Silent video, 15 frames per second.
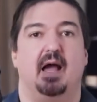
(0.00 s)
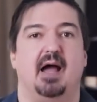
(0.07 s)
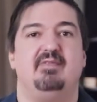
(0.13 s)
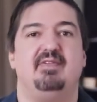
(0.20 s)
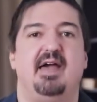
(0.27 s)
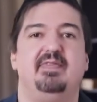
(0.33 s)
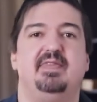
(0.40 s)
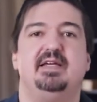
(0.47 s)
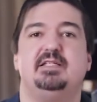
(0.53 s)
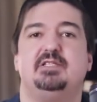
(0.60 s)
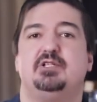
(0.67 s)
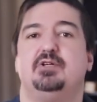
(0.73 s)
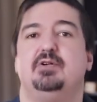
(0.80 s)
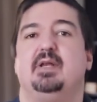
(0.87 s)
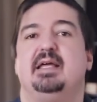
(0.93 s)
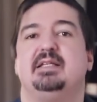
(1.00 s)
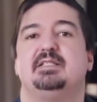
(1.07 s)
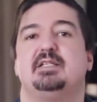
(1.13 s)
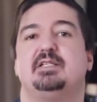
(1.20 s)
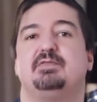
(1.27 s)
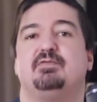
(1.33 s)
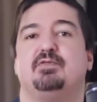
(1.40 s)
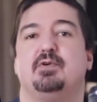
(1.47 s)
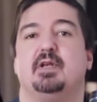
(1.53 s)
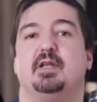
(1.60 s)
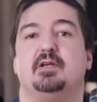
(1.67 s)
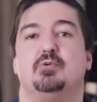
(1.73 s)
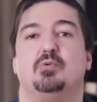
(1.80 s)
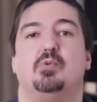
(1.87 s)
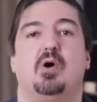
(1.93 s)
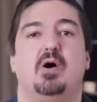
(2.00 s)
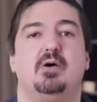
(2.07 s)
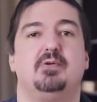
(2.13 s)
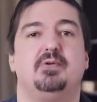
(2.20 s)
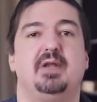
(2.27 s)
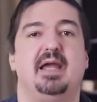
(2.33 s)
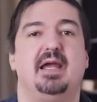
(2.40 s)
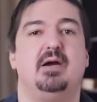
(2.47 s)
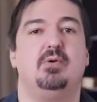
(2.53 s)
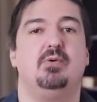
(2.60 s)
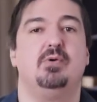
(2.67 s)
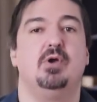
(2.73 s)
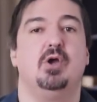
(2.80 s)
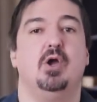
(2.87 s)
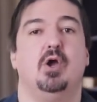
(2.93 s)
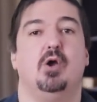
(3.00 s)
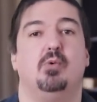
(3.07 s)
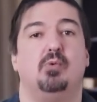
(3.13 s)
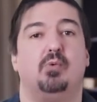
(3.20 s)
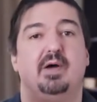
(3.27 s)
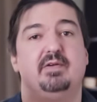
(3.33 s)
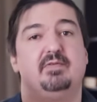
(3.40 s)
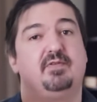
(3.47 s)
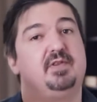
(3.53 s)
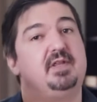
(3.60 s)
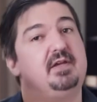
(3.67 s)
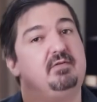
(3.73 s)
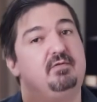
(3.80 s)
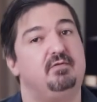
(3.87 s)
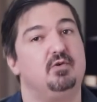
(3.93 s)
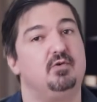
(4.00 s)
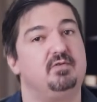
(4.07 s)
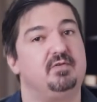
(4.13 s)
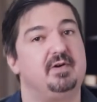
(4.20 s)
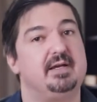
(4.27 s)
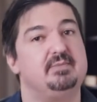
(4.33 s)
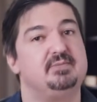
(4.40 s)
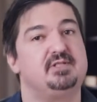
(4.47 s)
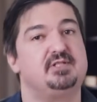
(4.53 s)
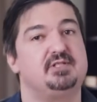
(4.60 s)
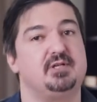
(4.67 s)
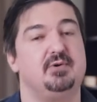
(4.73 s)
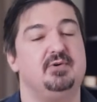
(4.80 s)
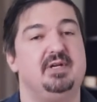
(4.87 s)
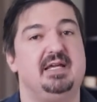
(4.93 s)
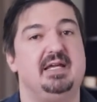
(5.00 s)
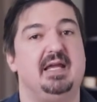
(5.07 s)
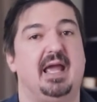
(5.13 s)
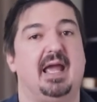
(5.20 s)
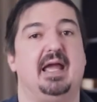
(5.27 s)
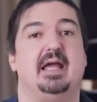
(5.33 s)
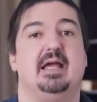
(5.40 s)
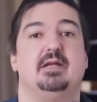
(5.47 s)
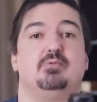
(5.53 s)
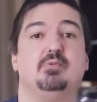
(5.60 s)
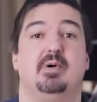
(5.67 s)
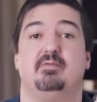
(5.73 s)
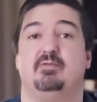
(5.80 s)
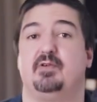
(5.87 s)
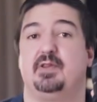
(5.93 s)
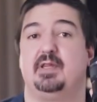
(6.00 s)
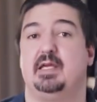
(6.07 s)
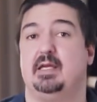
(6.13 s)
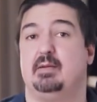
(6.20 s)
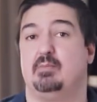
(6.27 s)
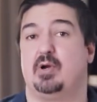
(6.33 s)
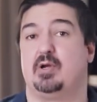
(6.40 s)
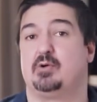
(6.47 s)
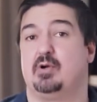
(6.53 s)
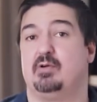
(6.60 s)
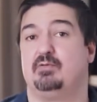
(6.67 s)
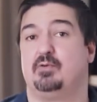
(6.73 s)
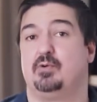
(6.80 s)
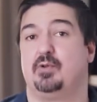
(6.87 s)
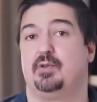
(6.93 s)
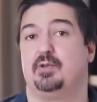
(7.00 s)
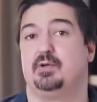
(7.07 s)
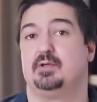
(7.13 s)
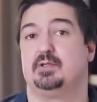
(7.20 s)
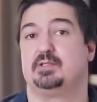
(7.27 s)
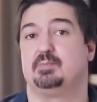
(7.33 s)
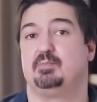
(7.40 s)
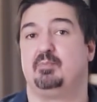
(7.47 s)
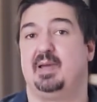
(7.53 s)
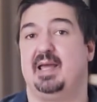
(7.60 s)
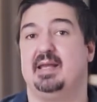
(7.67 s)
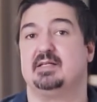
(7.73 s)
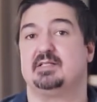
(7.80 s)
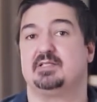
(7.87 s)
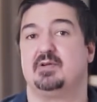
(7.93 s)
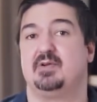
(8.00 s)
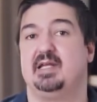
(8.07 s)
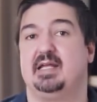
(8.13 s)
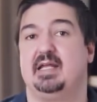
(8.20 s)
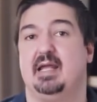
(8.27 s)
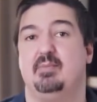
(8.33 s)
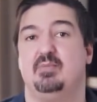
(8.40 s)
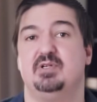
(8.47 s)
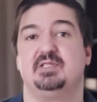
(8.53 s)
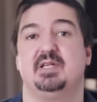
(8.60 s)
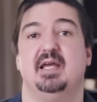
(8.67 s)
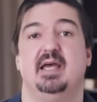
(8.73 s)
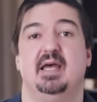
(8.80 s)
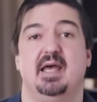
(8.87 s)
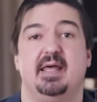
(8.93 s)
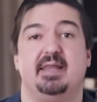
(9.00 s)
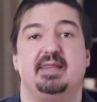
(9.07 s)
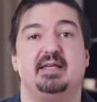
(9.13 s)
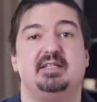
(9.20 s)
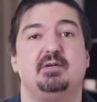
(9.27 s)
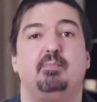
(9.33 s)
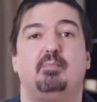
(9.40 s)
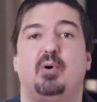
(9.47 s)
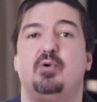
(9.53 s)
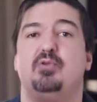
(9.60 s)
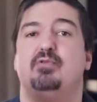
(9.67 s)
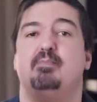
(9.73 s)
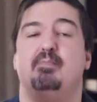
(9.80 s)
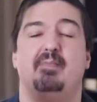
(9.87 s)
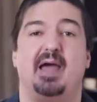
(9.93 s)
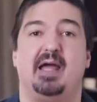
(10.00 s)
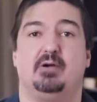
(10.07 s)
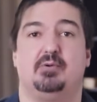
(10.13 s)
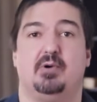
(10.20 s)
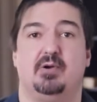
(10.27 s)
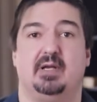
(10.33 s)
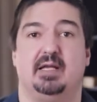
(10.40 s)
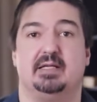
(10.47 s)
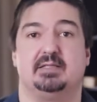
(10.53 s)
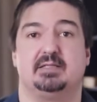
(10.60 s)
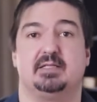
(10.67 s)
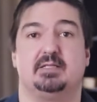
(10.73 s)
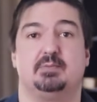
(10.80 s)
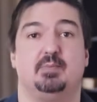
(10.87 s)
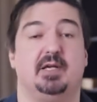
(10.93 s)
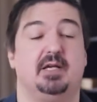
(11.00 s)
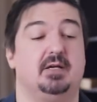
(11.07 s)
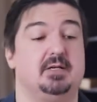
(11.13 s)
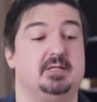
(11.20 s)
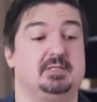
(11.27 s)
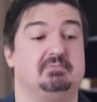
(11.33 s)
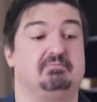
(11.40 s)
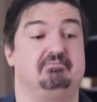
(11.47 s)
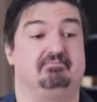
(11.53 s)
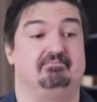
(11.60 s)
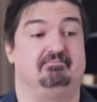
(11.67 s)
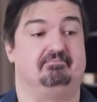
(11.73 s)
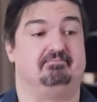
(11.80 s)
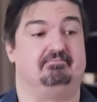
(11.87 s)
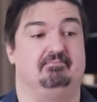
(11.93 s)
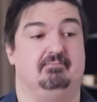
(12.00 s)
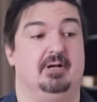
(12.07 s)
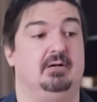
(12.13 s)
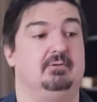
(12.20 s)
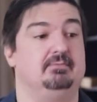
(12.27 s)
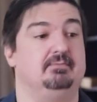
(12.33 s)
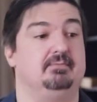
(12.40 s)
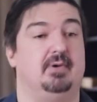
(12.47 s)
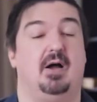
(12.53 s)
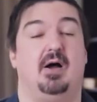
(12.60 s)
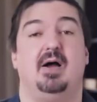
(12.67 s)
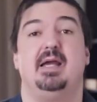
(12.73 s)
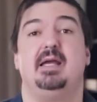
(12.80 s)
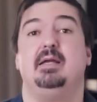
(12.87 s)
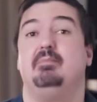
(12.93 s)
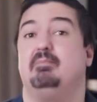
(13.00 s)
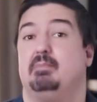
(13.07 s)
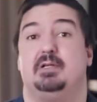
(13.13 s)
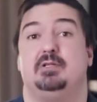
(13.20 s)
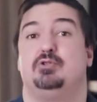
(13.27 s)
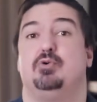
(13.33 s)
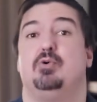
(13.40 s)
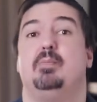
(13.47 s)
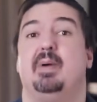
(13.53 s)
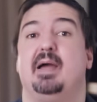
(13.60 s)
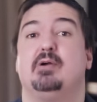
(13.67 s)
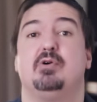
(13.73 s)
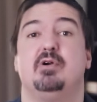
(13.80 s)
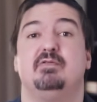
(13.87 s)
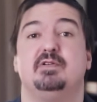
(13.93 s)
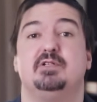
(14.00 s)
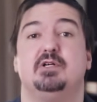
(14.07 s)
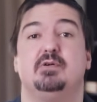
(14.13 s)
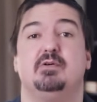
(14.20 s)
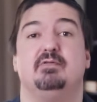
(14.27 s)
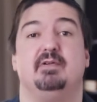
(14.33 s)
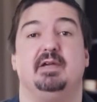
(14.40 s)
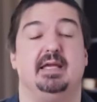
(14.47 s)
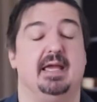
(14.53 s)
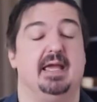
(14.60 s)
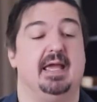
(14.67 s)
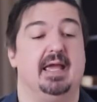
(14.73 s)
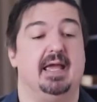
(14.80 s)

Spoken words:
I've had these two lenses for a little while now, one for the full frame Sony and one for the Micro Four Thirds Panasonic cameras. These are both macro lenses because, well, I adore macro photography.